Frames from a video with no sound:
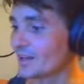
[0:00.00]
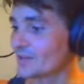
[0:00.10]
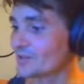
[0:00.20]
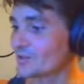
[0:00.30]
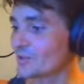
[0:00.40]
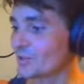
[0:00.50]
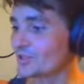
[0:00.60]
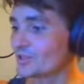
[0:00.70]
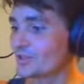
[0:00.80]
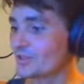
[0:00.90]
got so much
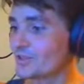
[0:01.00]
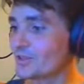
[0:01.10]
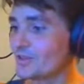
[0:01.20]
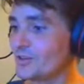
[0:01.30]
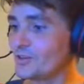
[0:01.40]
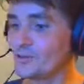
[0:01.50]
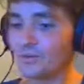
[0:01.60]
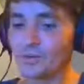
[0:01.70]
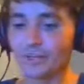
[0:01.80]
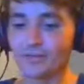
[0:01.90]
stuff to
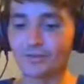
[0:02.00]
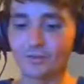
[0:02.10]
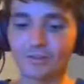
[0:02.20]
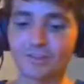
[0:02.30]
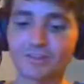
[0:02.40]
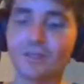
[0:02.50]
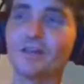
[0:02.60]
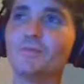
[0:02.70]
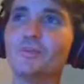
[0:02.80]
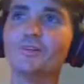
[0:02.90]
do and so little
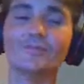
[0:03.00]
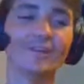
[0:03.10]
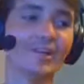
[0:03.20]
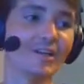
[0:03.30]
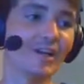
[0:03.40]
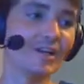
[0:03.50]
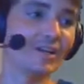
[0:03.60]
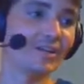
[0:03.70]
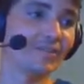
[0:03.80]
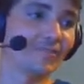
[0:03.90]
time to do it in. I
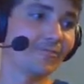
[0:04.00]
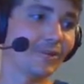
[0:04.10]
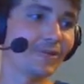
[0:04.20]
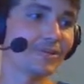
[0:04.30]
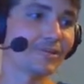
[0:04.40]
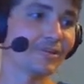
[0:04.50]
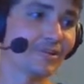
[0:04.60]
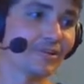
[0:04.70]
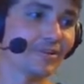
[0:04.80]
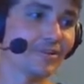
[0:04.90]
need to focus
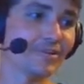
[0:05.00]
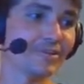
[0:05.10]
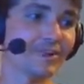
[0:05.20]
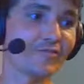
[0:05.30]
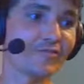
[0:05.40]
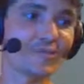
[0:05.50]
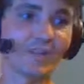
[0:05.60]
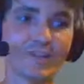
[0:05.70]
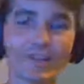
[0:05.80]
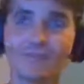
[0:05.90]
on stuff, but
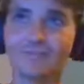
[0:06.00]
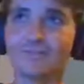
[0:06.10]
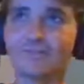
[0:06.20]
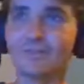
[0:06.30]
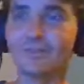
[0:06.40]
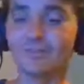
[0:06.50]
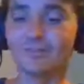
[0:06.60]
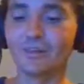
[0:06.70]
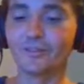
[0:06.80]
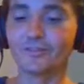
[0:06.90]
then
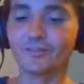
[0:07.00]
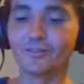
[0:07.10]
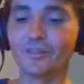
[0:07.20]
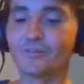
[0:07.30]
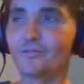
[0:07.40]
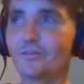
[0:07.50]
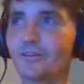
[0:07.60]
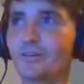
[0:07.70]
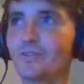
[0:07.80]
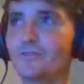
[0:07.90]
other stuff
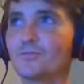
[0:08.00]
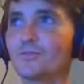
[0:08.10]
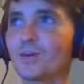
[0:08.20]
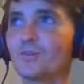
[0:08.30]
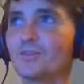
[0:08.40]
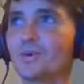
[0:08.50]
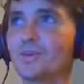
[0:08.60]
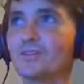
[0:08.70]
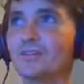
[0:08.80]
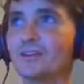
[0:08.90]
goes by the
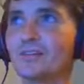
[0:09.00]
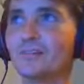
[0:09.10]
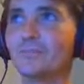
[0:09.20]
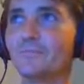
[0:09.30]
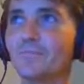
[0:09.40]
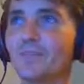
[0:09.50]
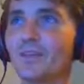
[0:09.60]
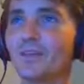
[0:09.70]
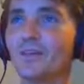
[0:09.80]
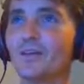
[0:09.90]
wayside.
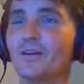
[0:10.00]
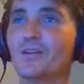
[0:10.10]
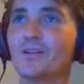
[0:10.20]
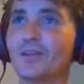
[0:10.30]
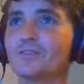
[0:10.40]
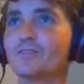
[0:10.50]
Okay, so